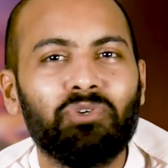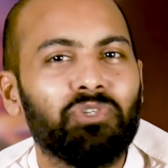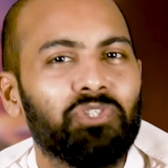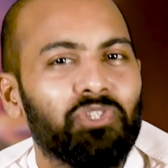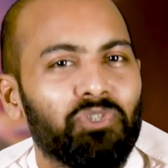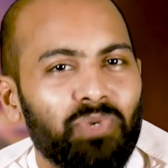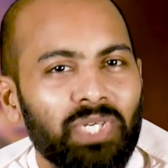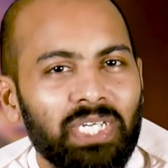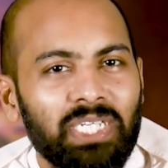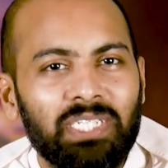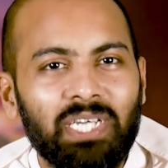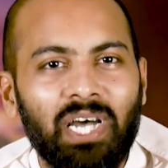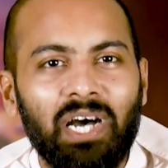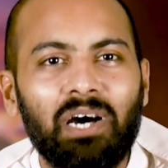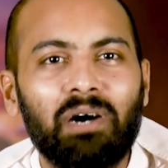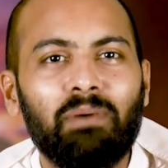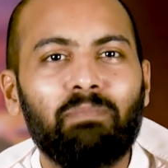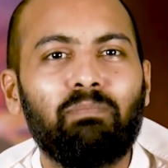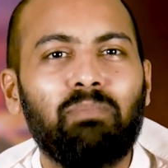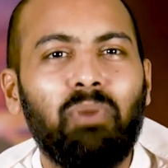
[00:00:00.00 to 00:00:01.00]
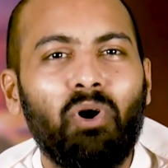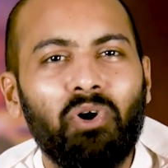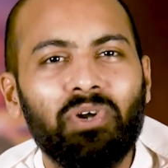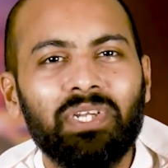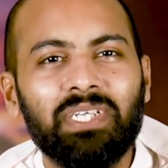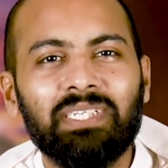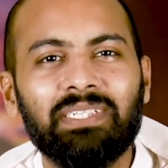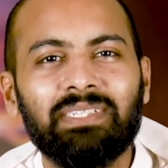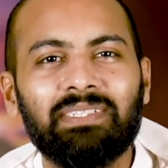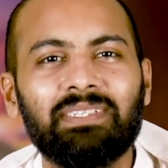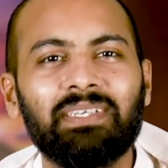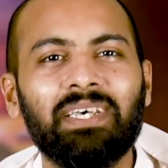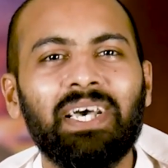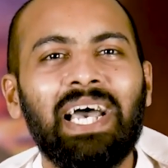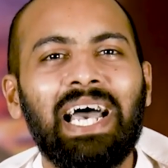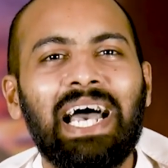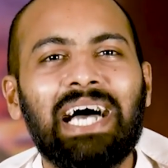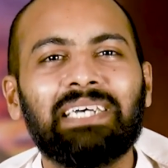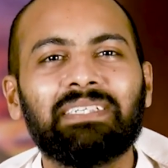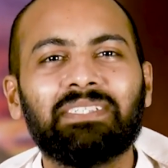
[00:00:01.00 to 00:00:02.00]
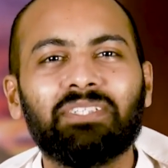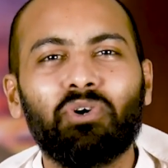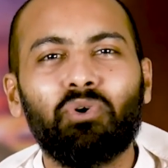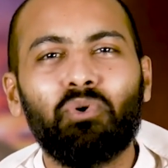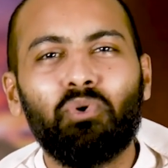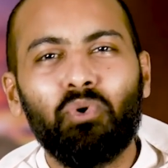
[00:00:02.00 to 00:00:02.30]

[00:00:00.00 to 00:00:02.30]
to treat our bodies as a